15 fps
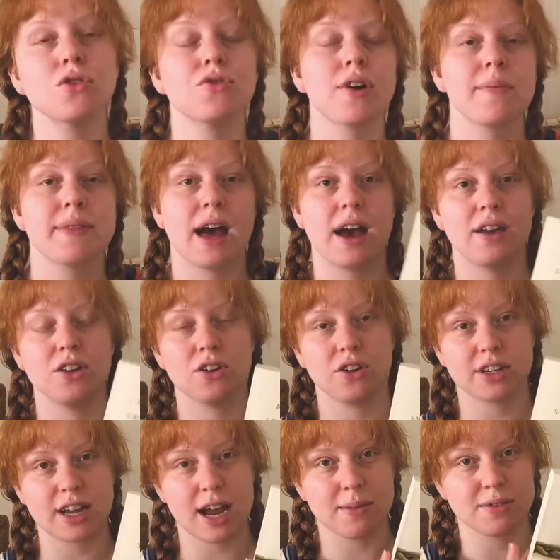from that New
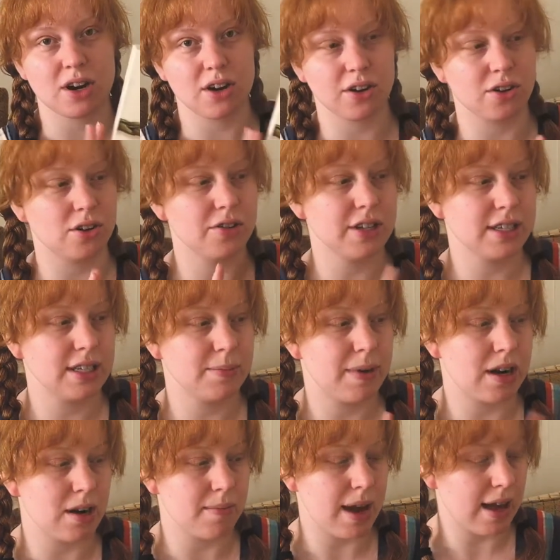York Times article, this has been
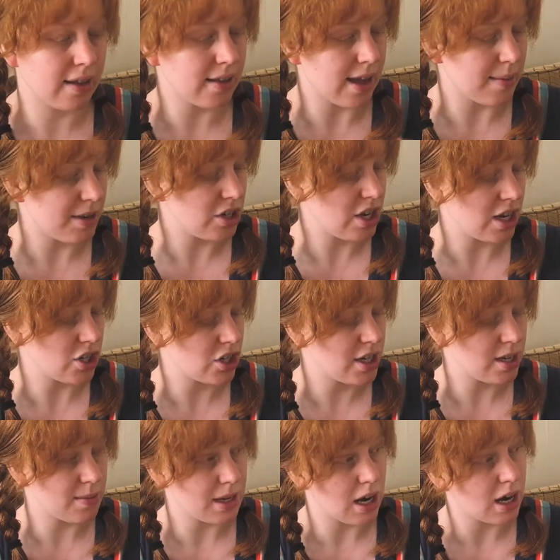on my climate change
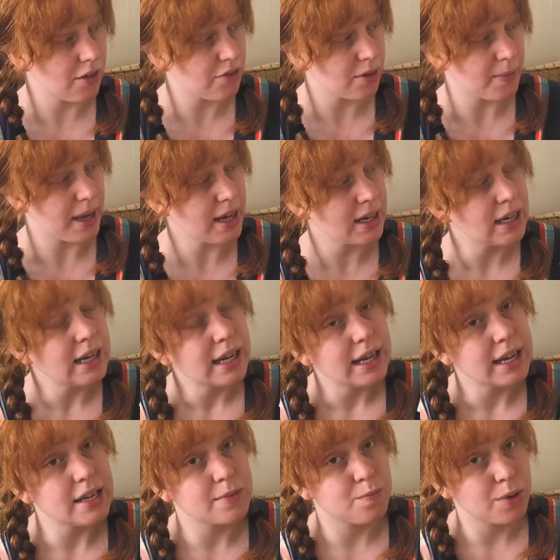TBR for a bit,
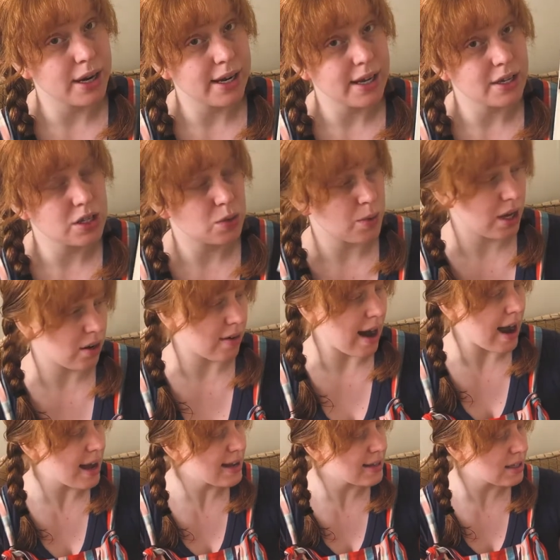is Braiding
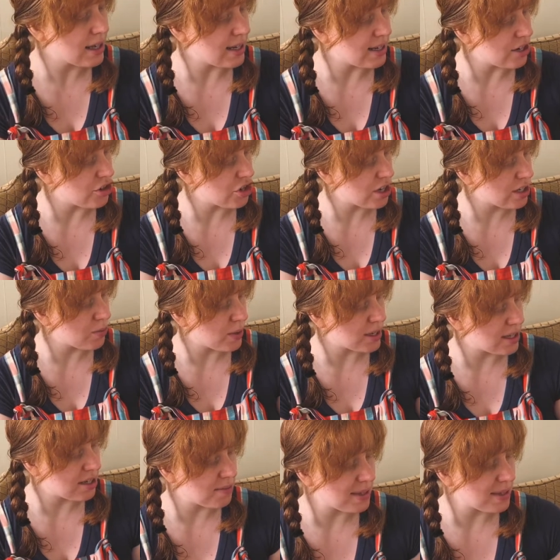Sweetgrass, Indigenous Wisdom,